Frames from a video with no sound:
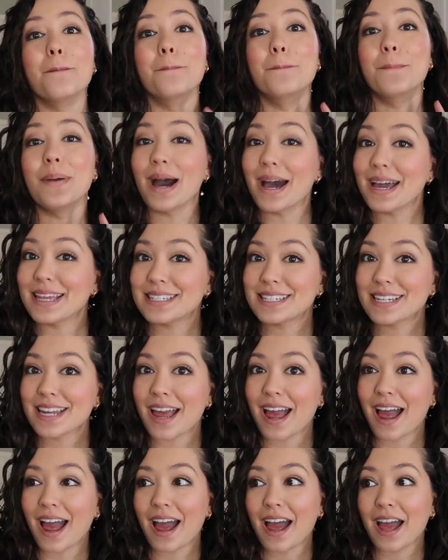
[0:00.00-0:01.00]
but
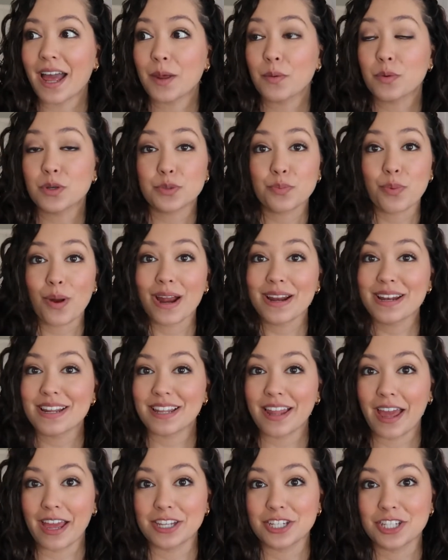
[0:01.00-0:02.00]
I was
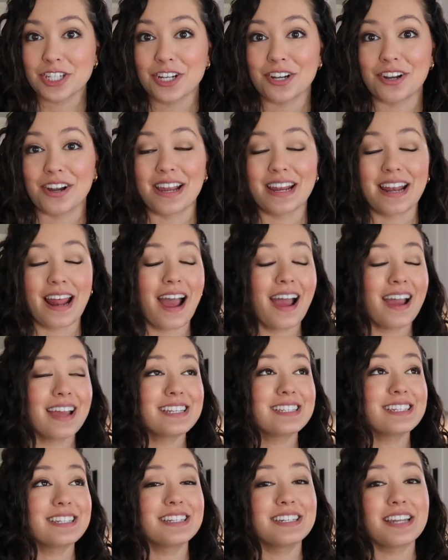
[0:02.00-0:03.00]
pregnant last year and
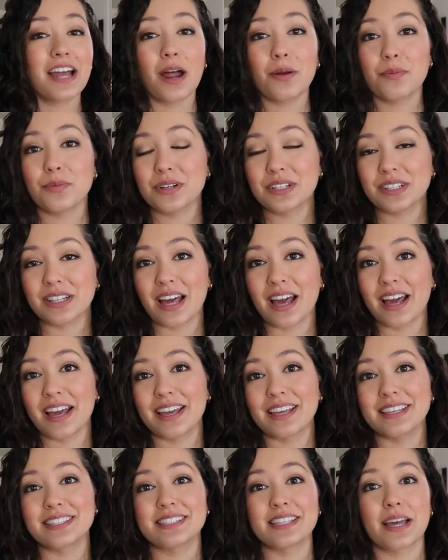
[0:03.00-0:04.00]
I did not
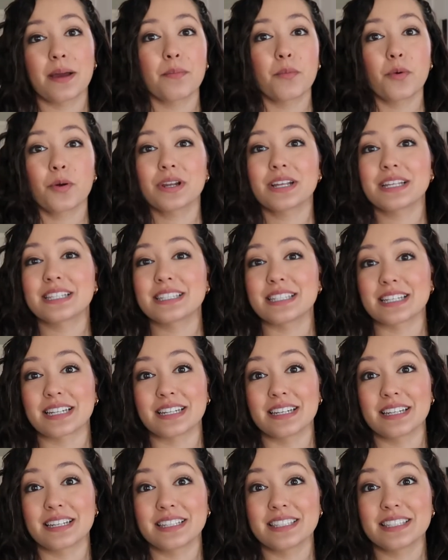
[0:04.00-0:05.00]
realize that morning
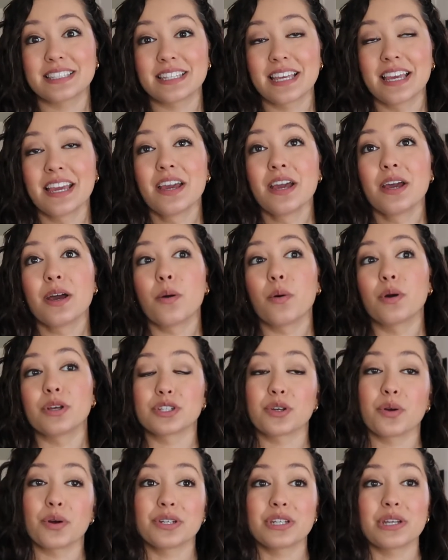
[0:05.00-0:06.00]
sickness
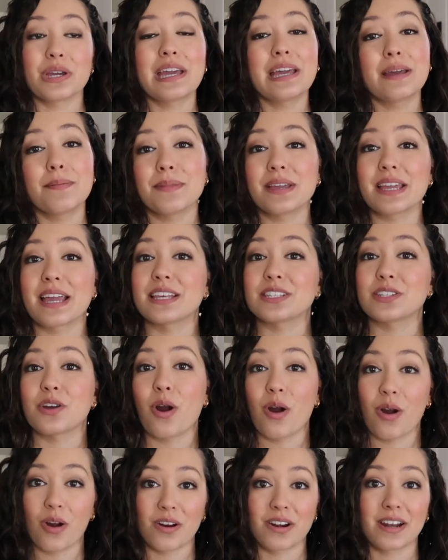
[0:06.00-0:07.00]
was going to hit me as
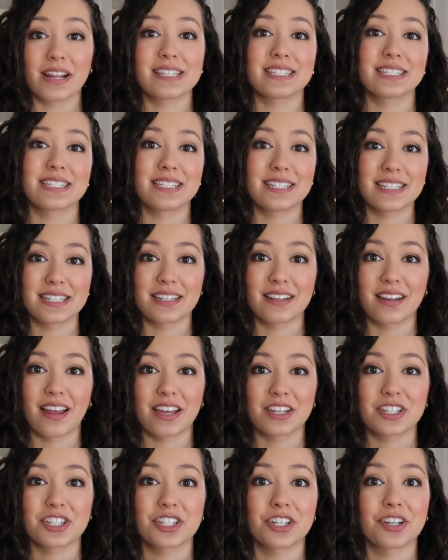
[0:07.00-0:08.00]
hard as it did
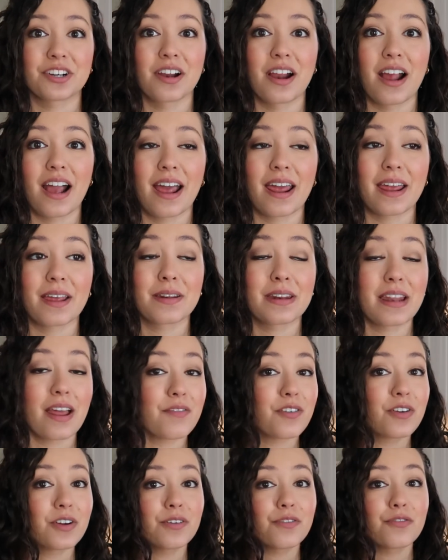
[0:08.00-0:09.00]
last year. I
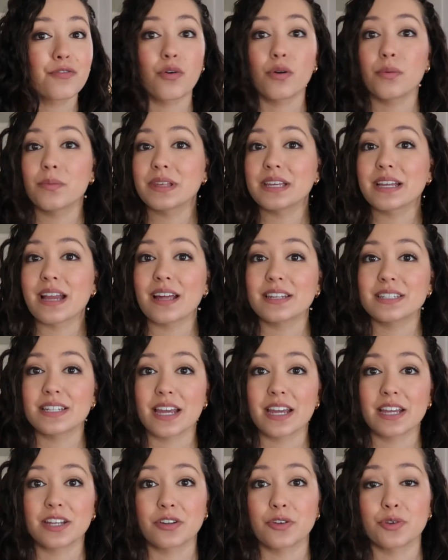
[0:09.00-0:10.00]
never formally got
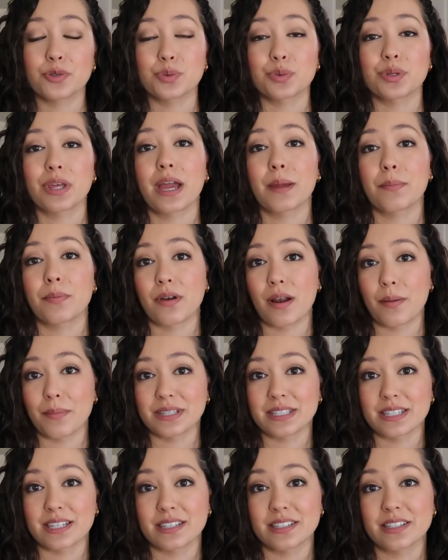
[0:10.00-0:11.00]
diagnosed with
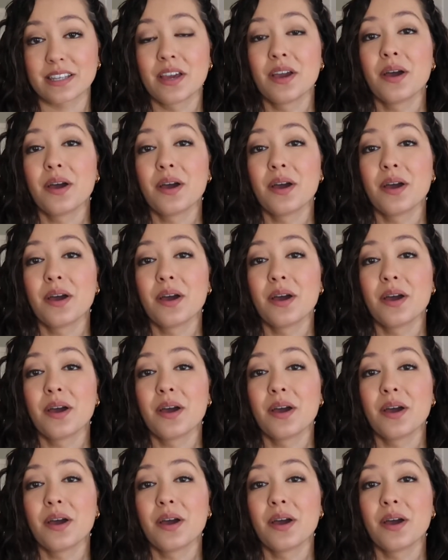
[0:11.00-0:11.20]
hyperemesis,